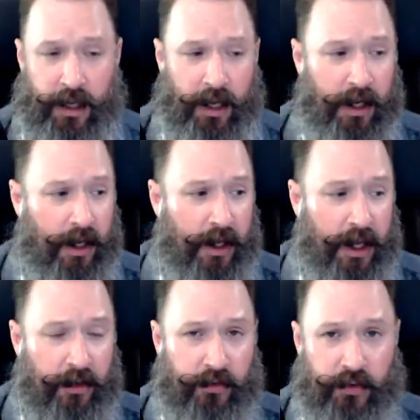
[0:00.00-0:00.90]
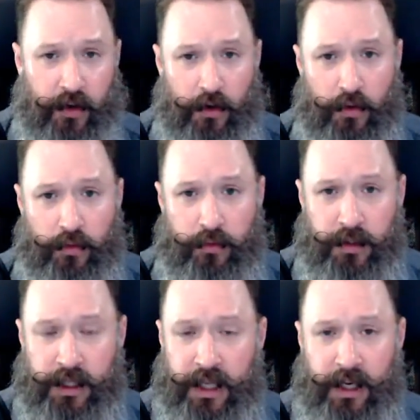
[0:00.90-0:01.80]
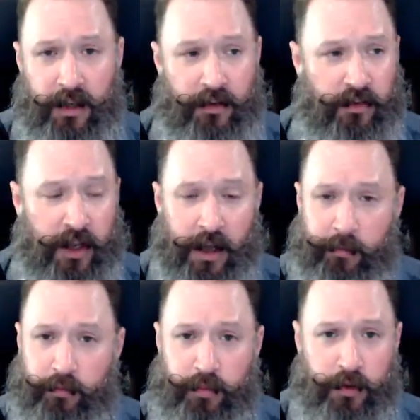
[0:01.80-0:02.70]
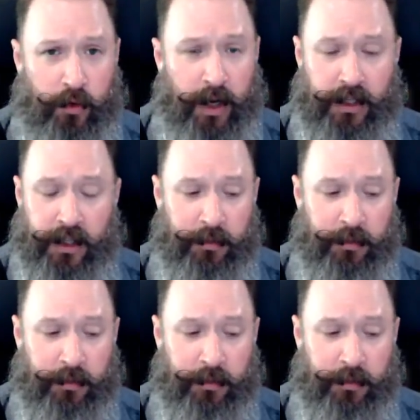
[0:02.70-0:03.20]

And so get it set up correctly.